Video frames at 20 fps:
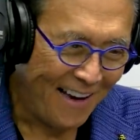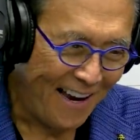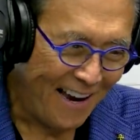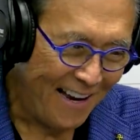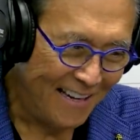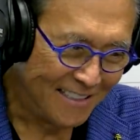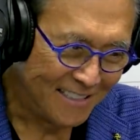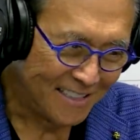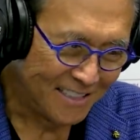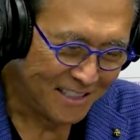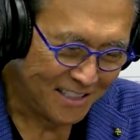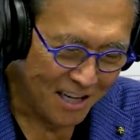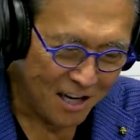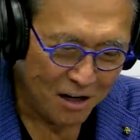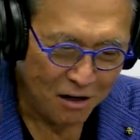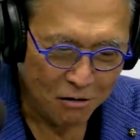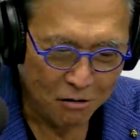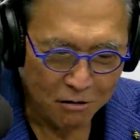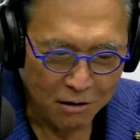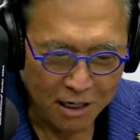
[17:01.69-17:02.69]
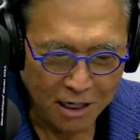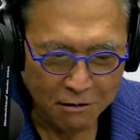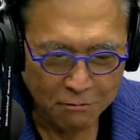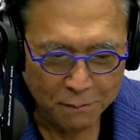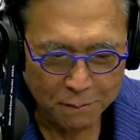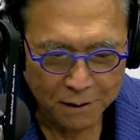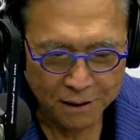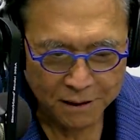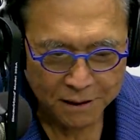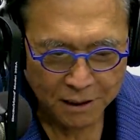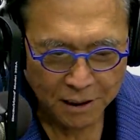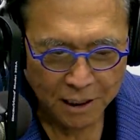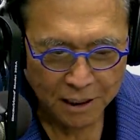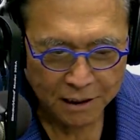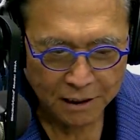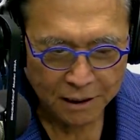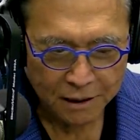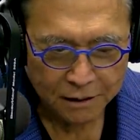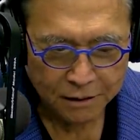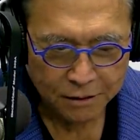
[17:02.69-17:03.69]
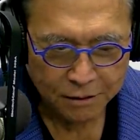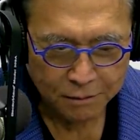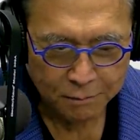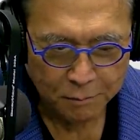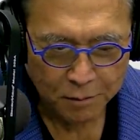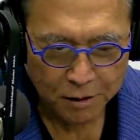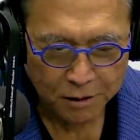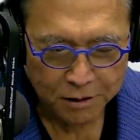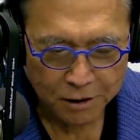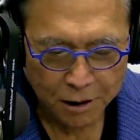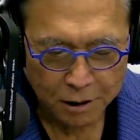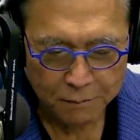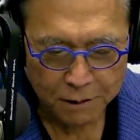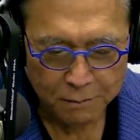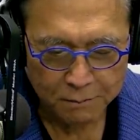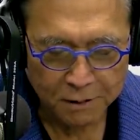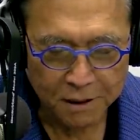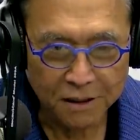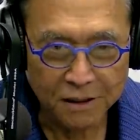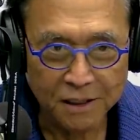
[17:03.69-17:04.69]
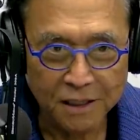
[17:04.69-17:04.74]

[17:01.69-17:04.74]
And so uh, we've been talking to Bert Dohmen, but